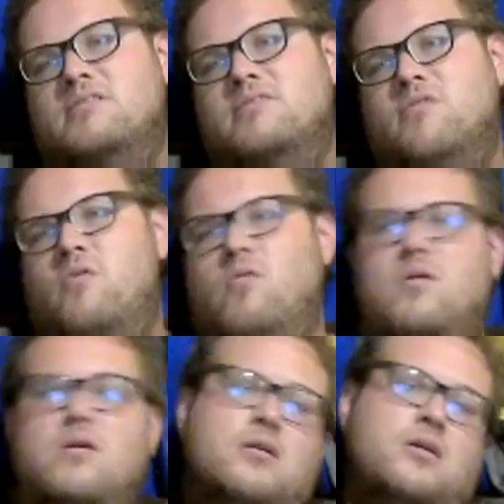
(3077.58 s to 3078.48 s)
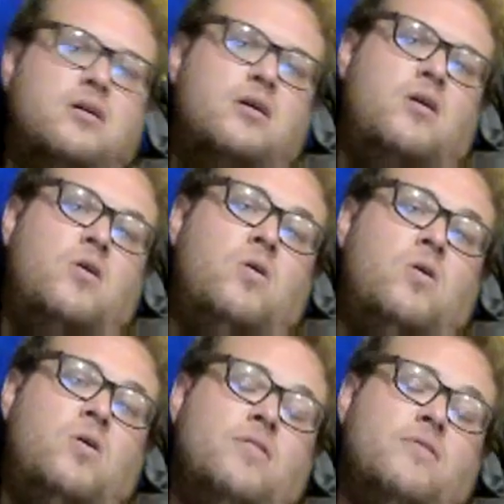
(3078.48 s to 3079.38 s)
for
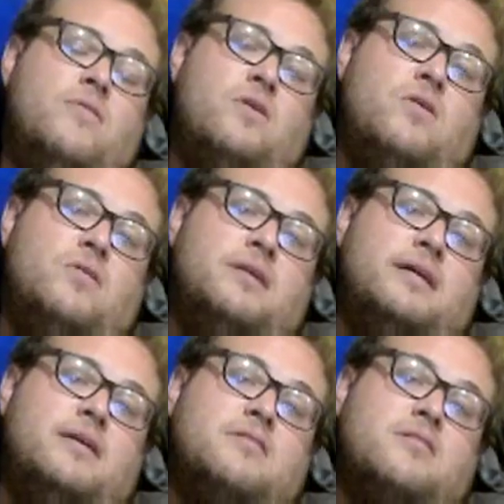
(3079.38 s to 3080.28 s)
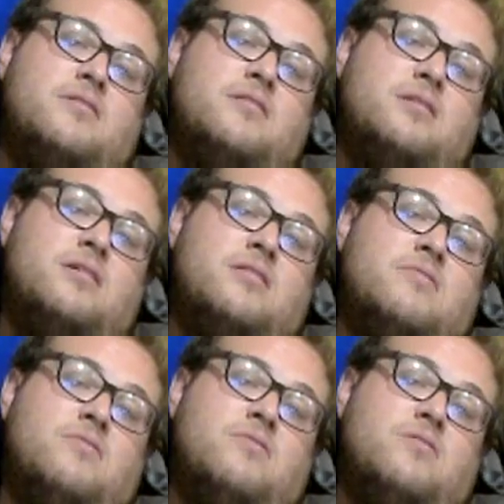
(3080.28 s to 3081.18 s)
all the fall leagues this season.
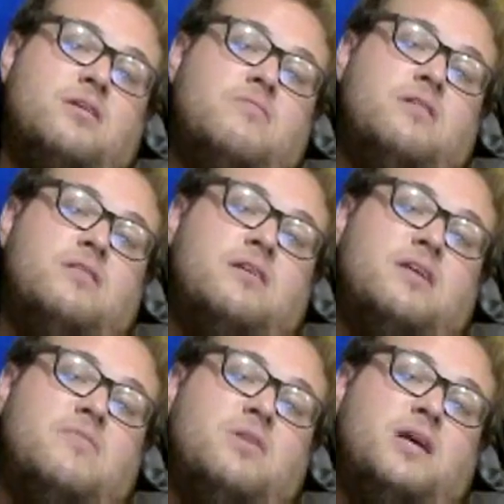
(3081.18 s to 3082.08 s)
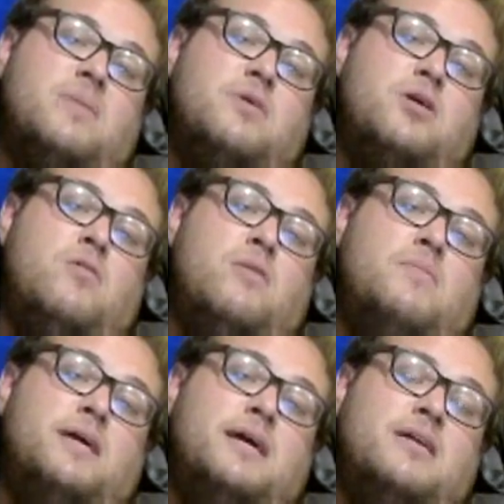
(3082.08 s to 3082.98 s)
We'll see what's up. We'll keep you all
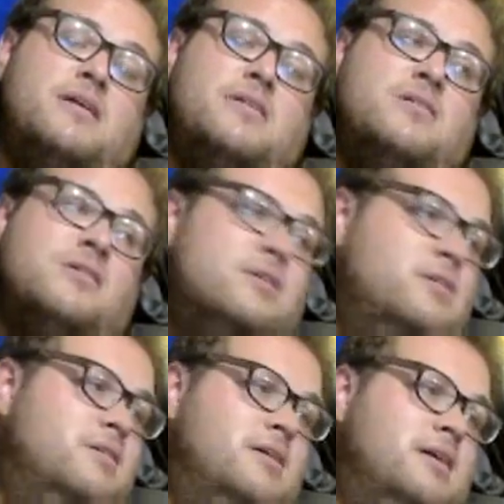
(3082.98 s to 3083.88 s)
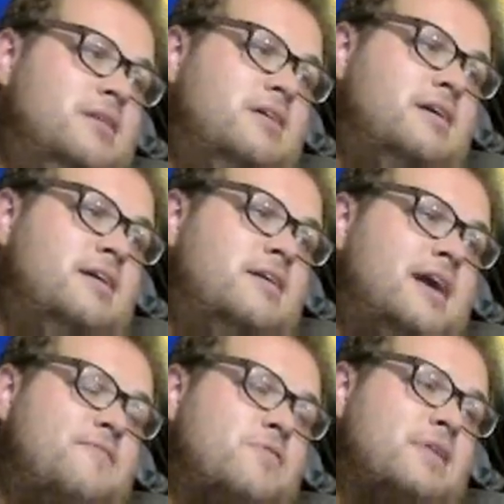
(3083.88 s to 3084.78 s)
updated. And then
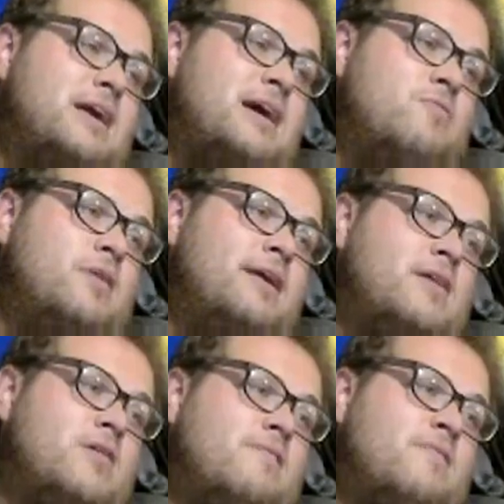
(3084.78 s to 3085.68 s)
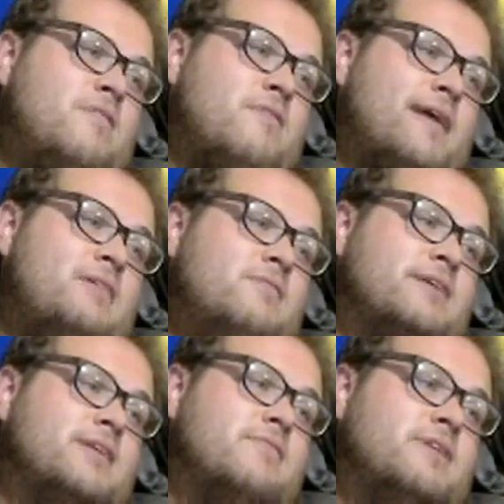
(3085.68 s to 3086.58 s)
after that, we'll kick off our regular
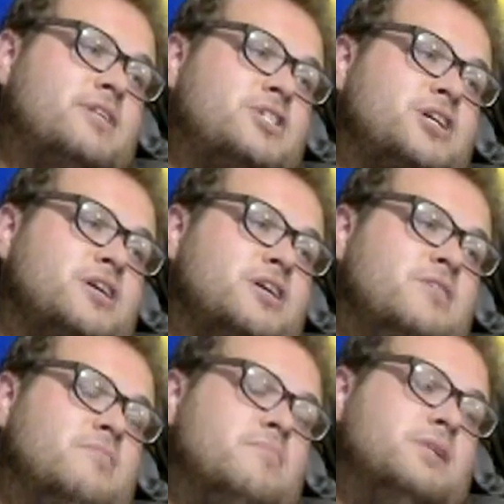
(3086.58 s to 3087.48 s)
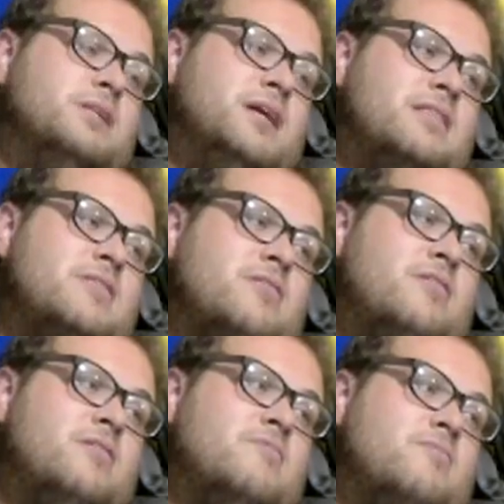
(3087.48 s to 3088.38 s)
coverage. Blunt
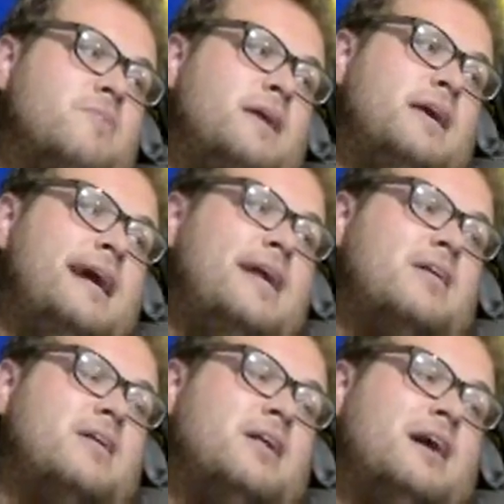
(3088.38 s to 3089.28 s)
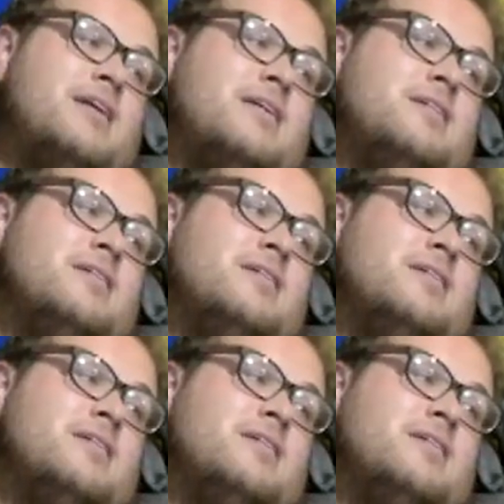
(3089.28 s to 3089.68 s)
Talk will be 8 o'clock.